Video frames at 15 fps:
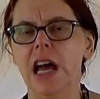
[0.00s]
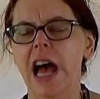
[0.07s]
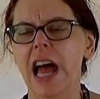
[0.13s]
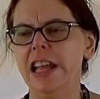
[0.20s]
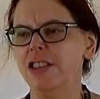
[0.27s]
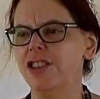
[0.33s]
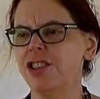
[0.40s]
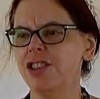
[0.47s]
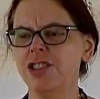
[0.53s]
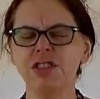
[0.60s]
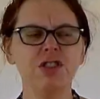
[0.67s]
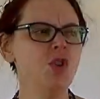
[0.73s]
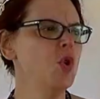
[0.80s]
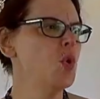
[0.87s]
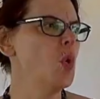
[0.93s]
and
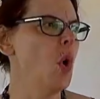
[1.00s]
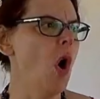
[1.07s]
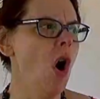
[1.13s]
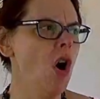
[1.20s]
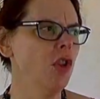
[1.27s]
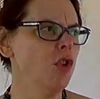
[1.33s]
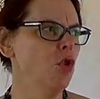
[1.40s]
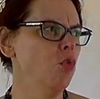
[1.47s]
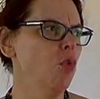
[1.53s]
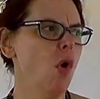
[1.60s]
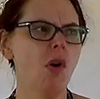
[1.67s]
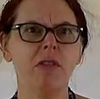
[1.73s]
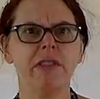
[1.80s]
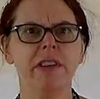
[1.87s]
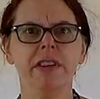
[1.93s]
slew all the
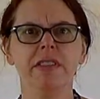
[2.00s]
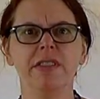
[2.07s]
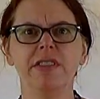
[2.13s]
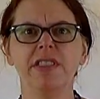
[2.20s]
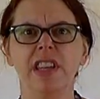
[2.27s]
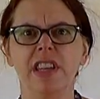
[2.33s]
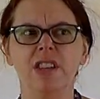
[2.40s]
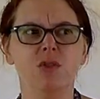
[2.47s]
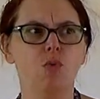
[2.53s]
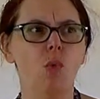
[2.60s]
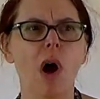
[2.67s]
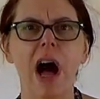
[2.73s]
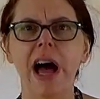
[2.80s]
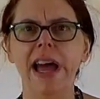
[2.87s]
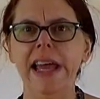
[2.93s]
warriors and
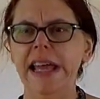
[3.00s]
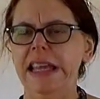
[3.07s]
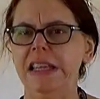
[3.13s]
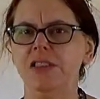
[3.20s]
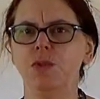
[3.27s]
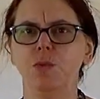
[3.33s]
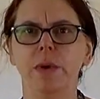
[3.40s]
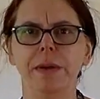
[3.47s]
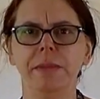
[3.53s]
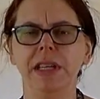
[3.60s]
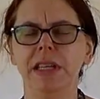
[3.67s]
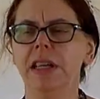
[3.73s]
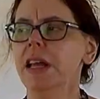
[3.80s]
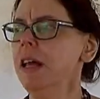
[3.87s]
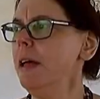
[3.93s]
wise
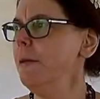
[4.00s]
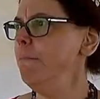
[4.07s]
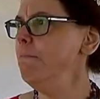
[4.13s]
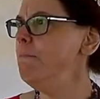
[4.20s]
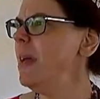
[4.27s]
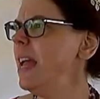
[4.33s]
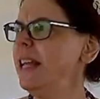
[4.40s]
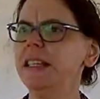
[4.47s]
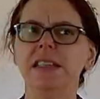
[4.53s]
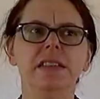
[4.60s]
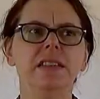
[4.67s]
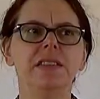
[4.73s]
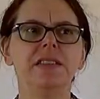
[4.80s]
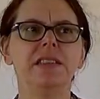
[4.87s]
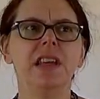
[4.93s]
women,
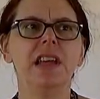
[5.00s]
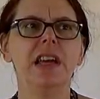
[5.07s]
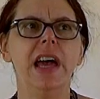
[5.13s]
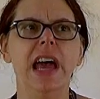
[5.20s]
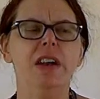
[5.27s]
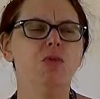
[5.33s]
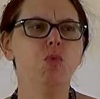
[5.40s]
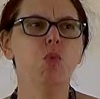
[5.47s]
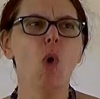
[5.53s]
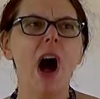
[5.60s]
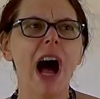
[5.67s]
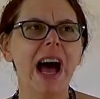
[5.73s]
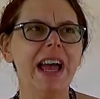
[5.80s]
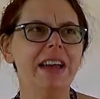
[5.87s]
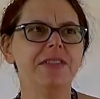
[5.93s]
maidens and
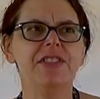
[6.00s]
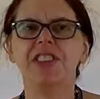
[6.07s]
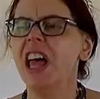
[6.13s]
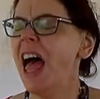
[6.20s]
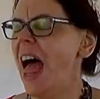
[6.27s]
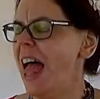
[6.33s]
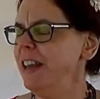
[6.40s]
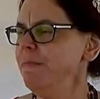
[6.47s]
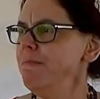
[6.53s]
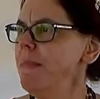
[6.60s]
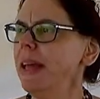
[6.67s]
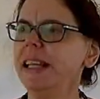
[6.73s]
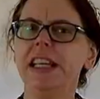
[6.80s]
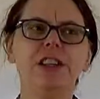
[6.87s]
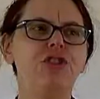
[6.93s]
wives and
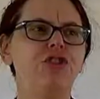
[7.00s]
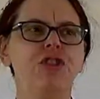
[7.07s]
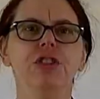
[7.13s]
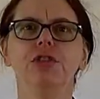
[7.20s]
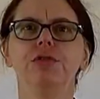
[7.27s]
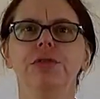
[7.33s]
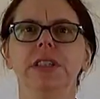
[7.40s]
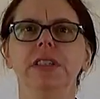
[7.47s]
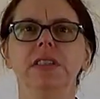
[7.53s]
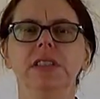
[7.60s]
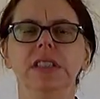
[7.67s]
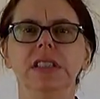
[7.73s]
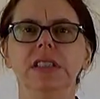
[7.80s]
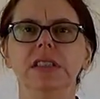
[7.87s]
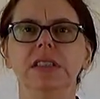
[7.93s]
many children,
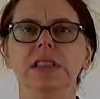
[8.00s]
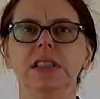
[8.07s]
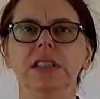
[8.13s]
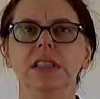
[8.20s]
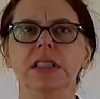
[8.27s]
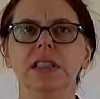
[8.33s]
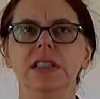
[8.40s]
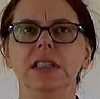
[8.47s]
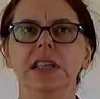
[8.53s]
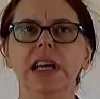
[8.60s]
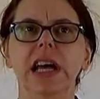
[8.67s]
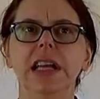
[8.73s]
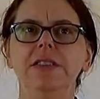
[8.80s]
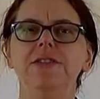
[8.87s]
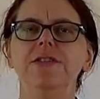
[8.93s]
and